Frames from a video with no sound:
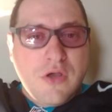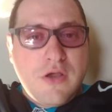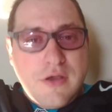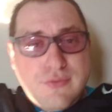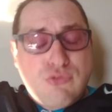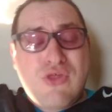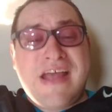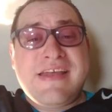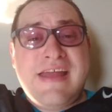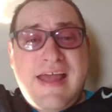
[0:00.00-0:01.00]
In the
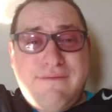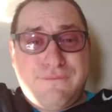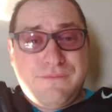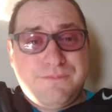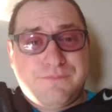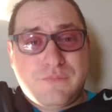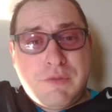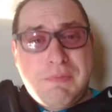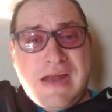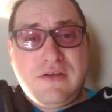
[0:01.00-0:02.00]
second half, the
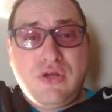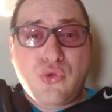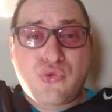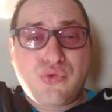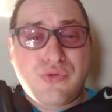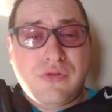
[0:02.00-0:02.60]
Panthers